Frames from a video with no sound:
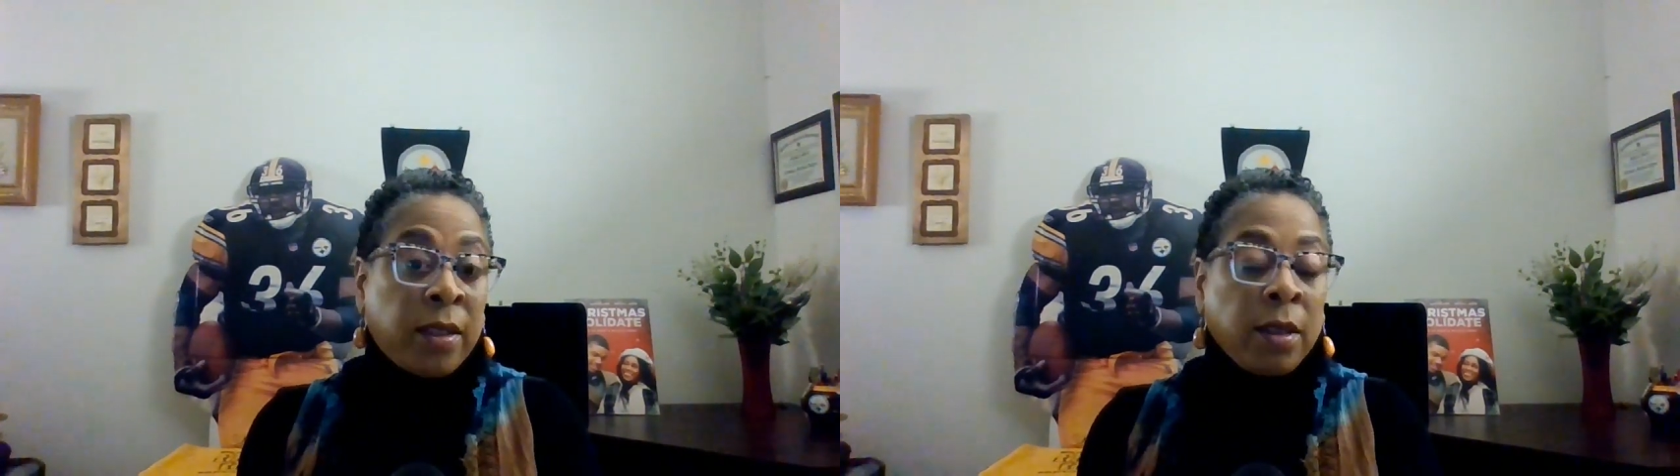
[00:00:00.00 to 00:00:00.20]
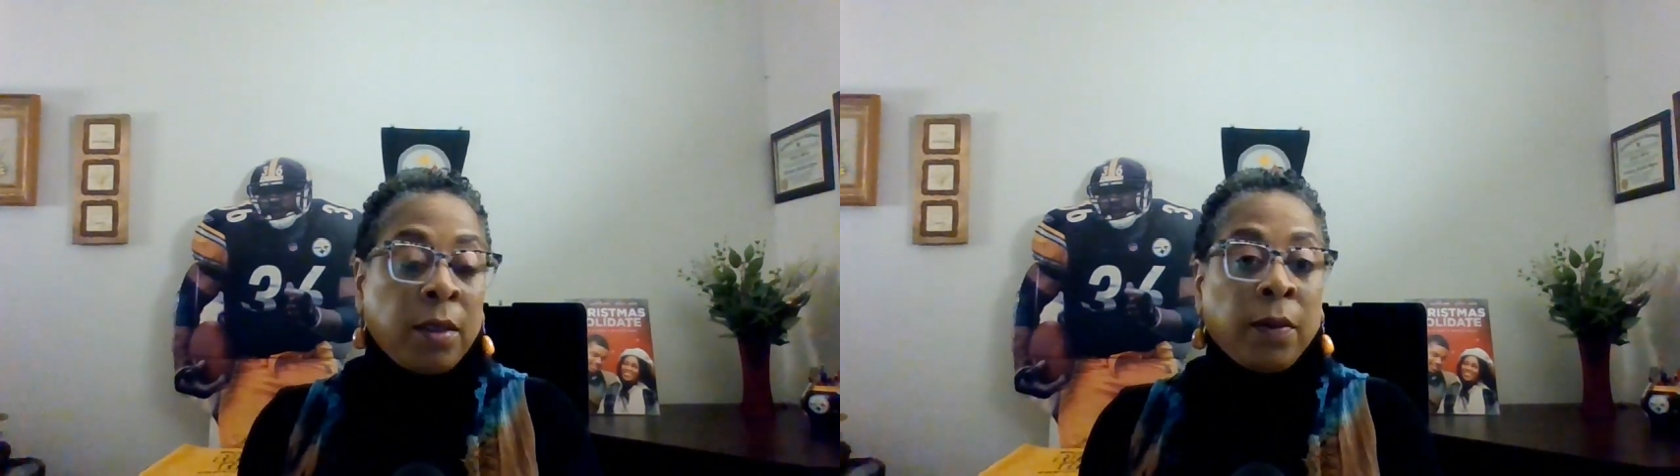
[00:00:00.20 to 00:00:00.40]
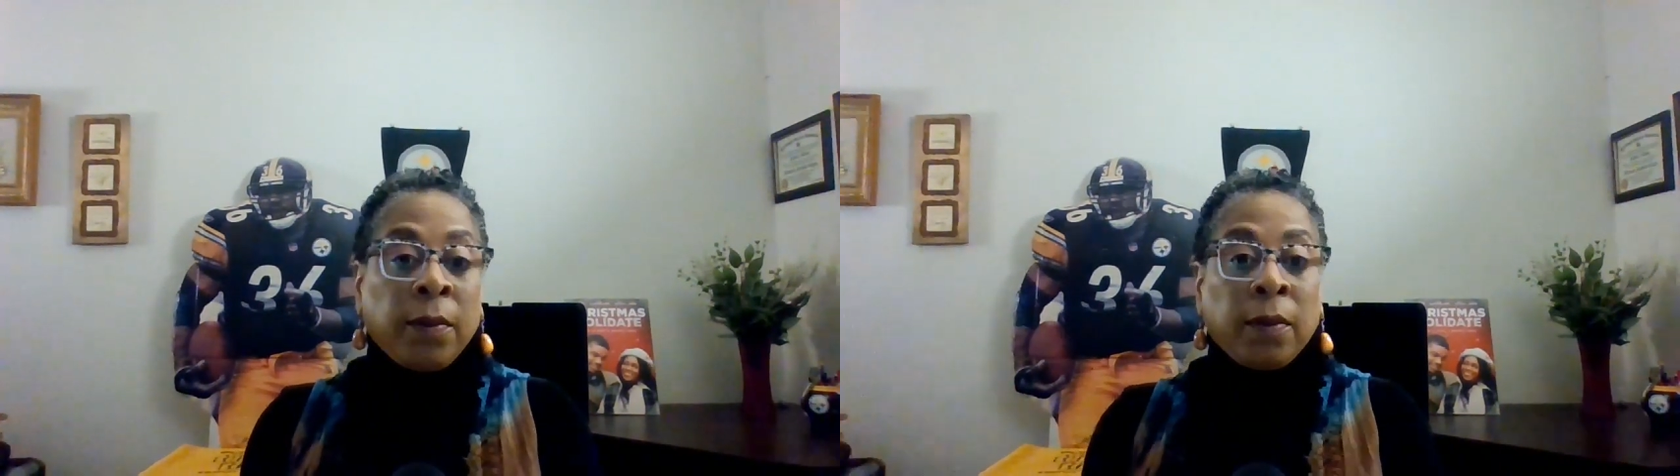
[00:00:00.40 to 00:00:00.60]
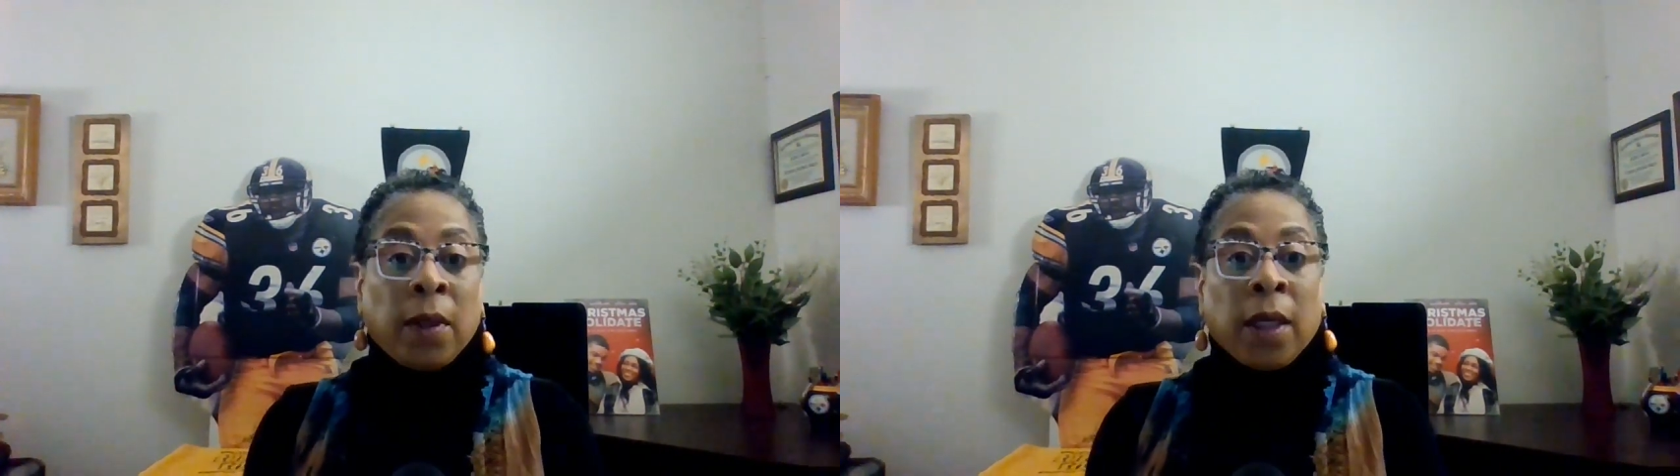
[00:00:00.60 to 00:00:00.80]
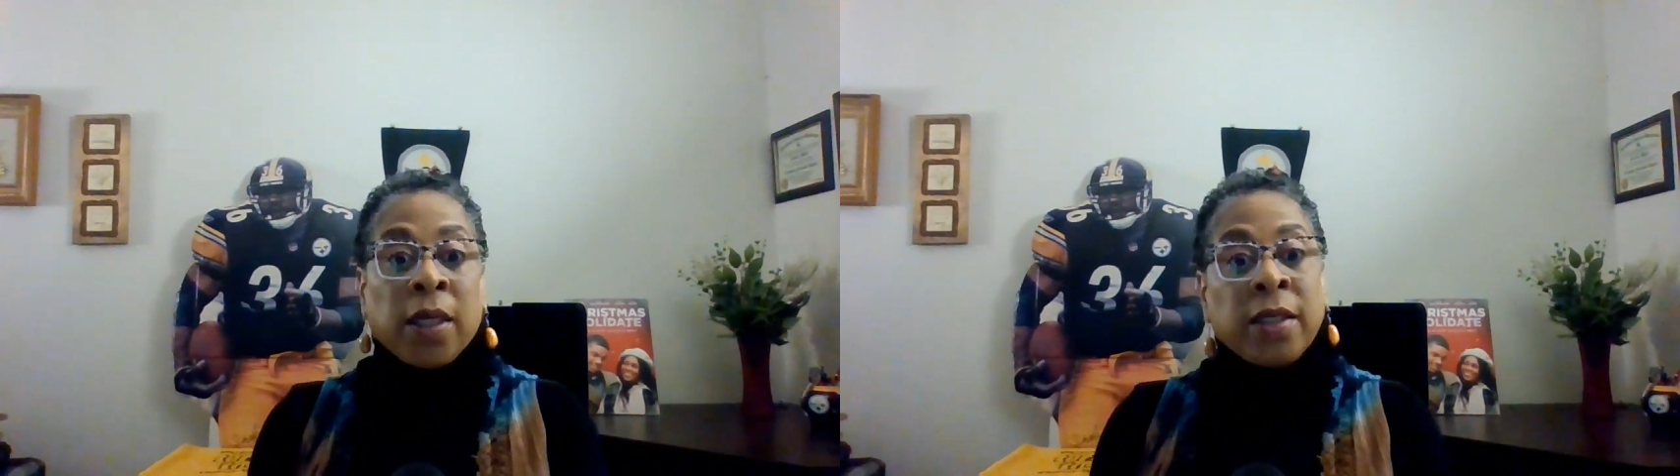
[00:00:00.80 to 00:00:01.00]
to
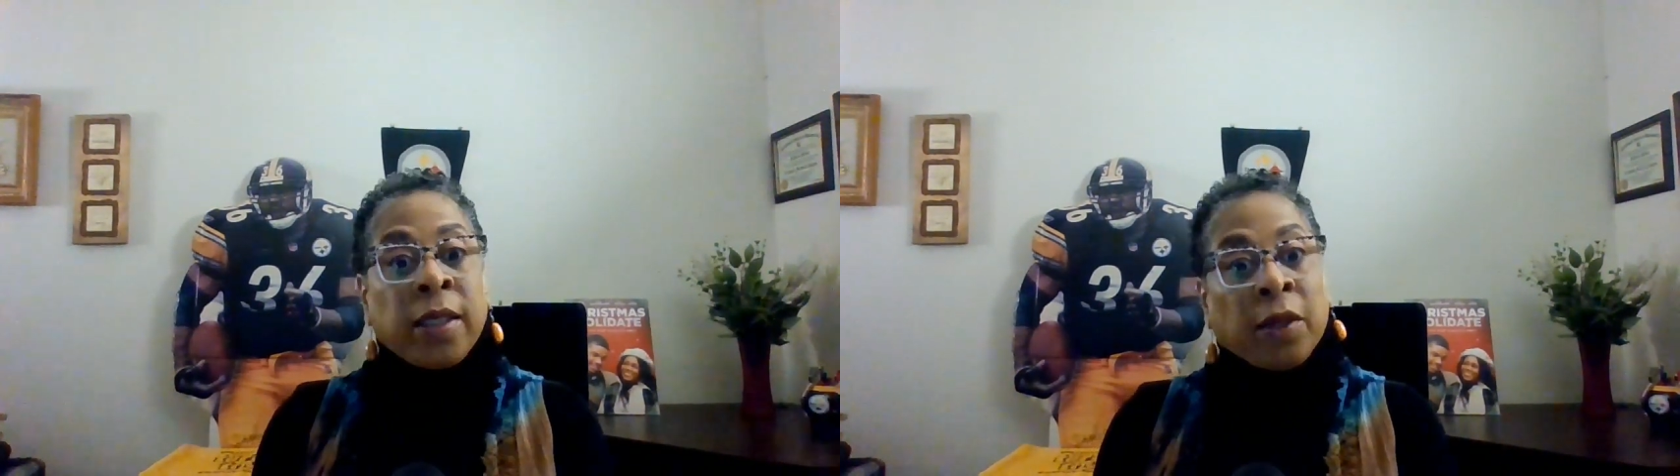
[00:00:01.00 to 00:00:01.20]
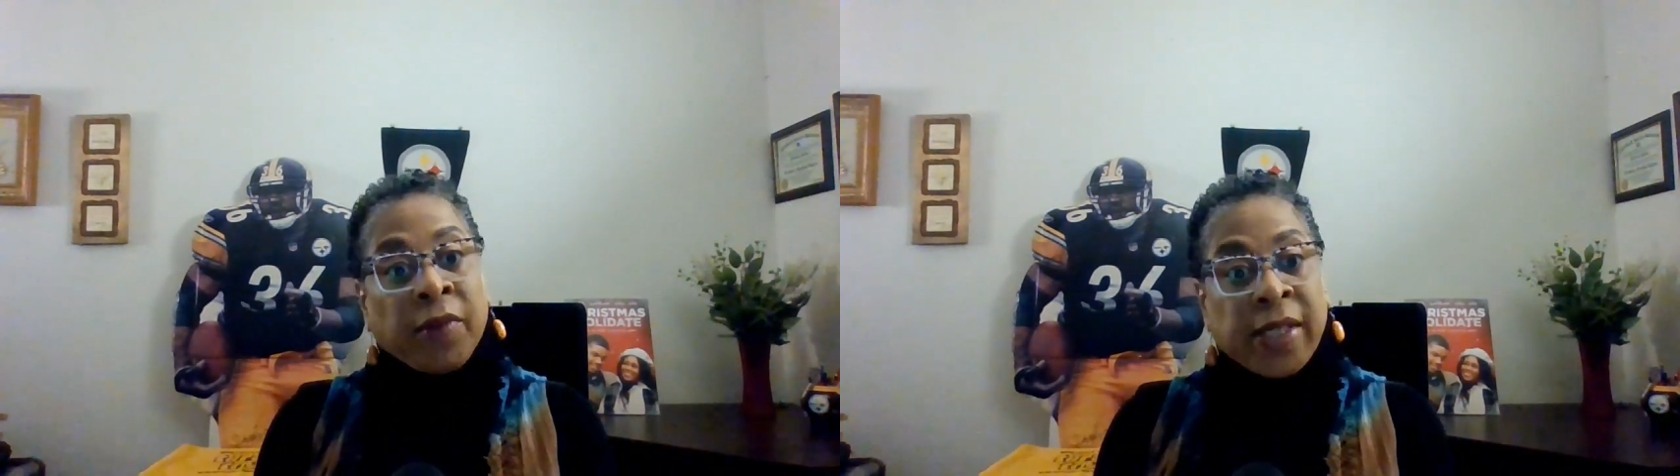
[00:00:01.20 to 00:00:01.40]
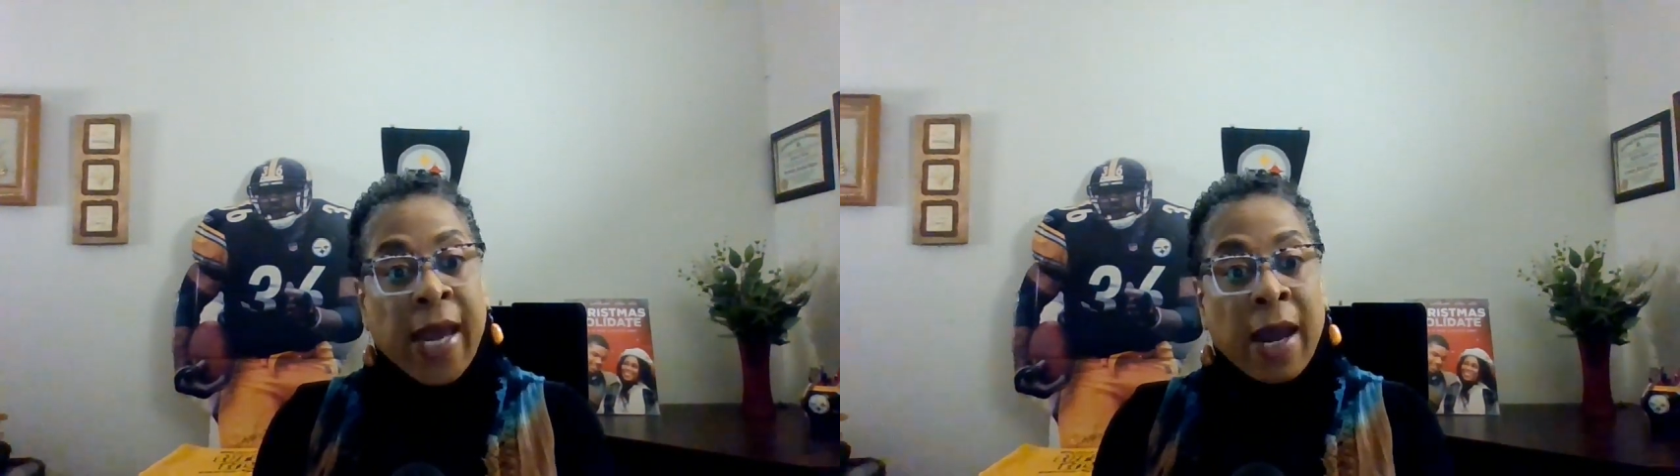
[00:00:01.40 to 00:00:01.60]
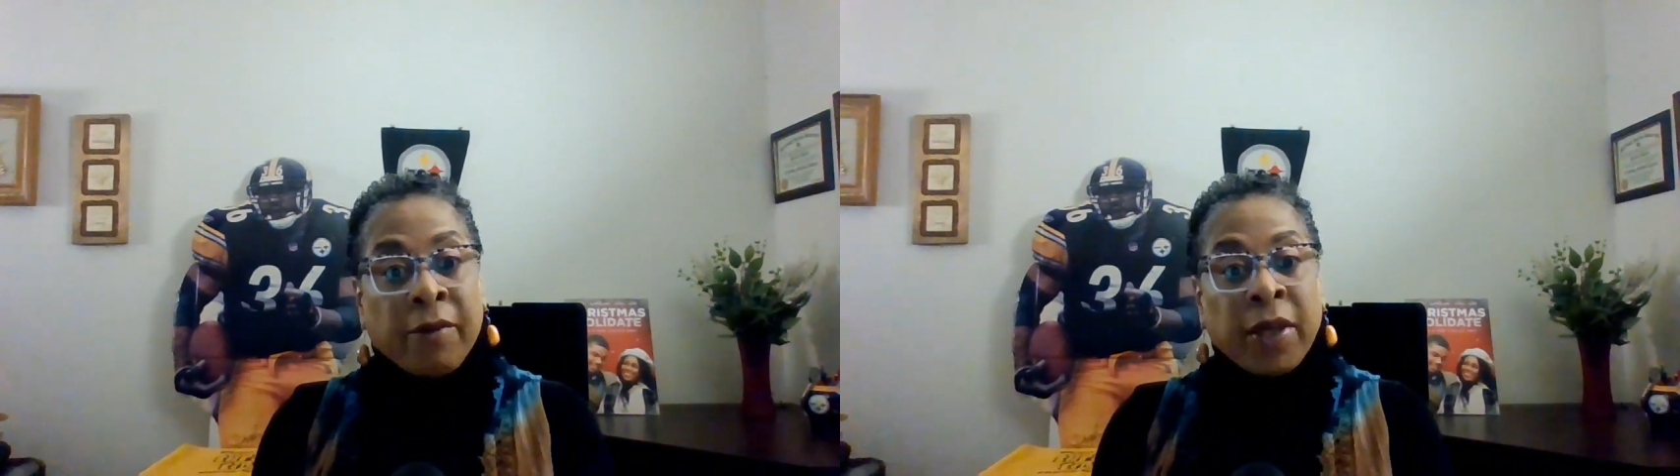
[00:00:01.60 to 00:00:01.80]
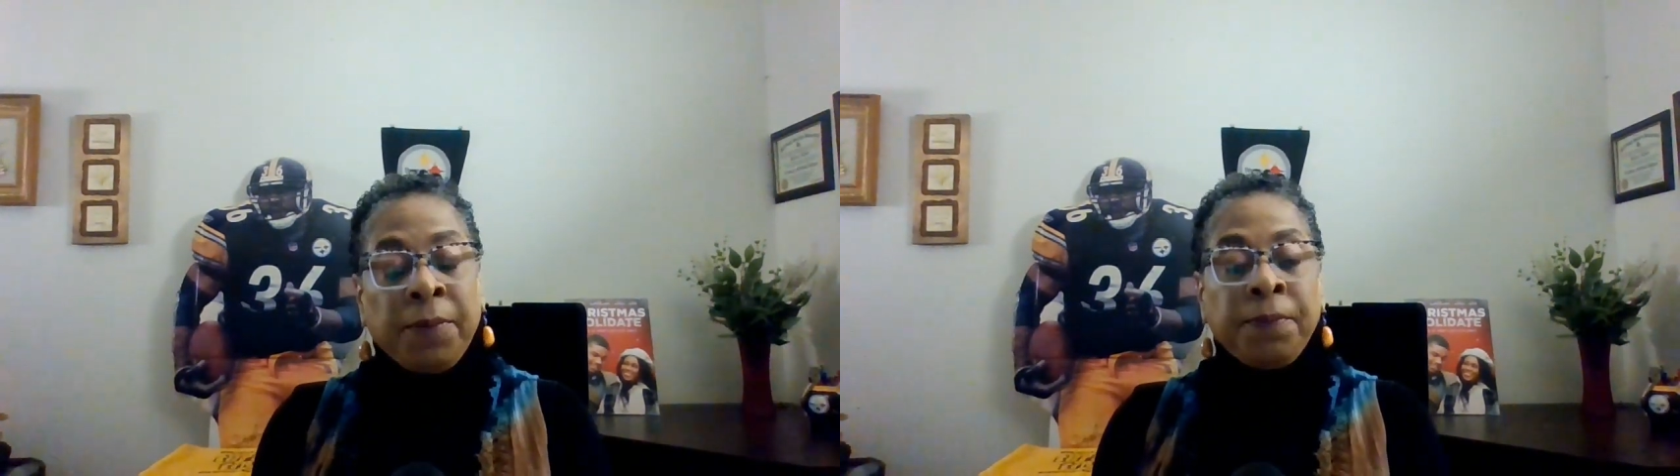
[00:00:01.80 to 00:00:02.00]
consider
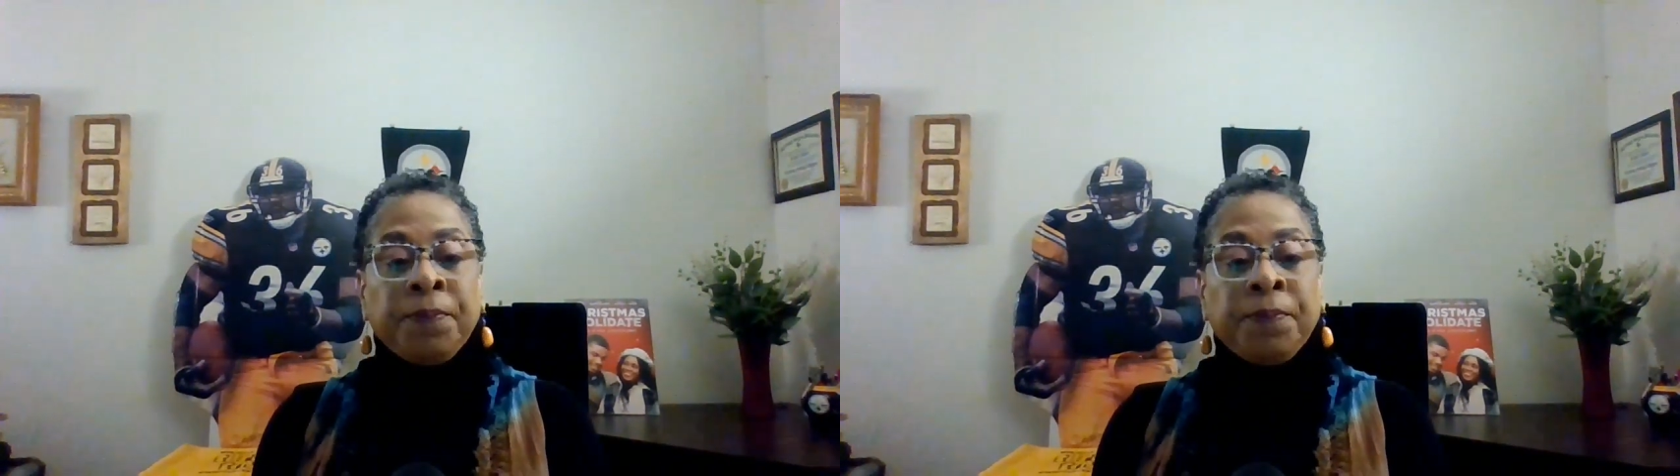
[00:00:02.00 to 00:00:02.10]
retiring.